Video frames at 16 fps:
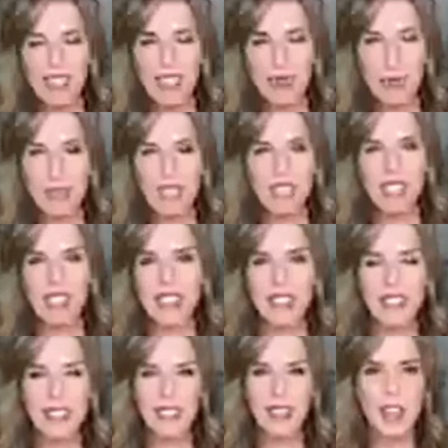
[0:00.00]
is what it
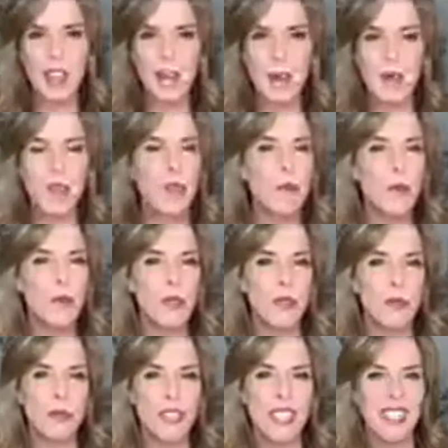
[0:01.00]
is. And I put the
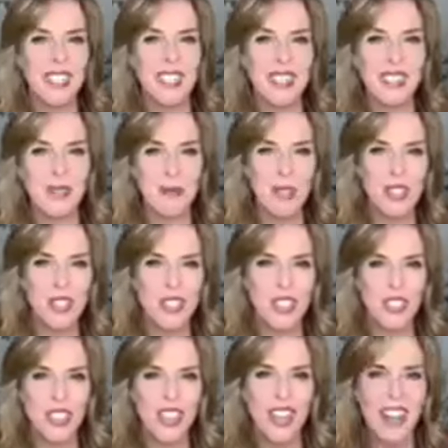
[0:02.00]
most ridiculous
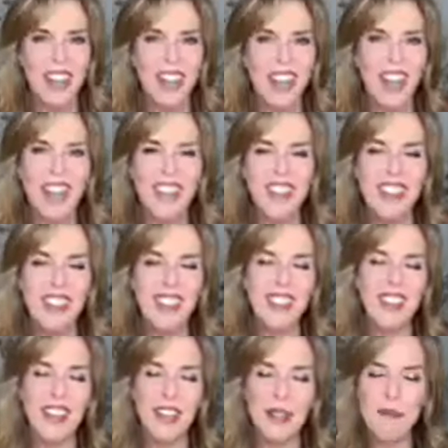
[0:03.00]
picture
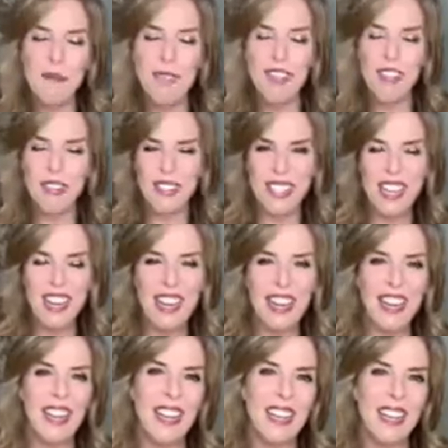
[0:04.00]
um, the other
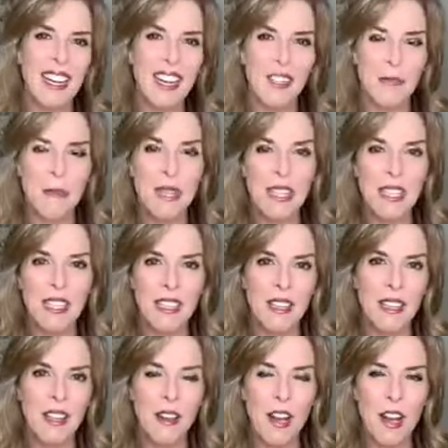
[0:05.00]
day, and it had
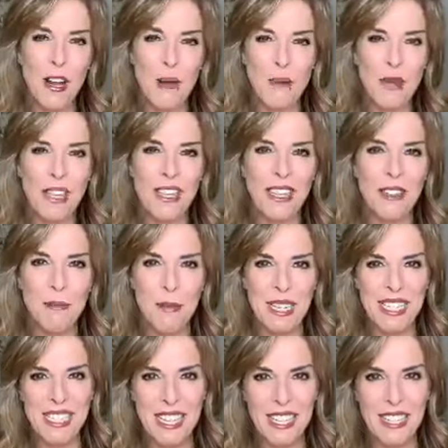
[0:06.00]
me um, in
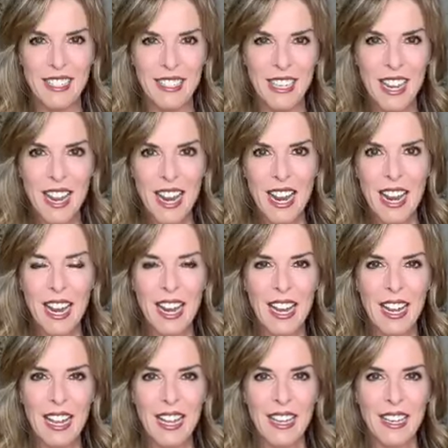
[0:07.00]
my den,
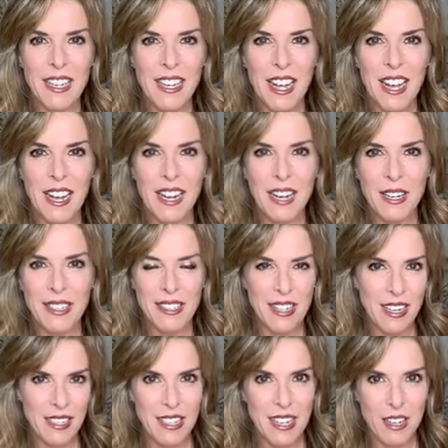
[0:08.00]
and I
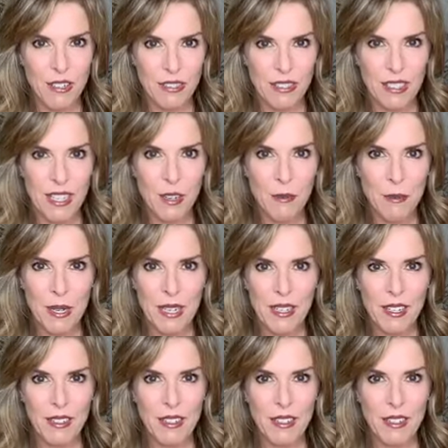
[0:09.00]
sat down in my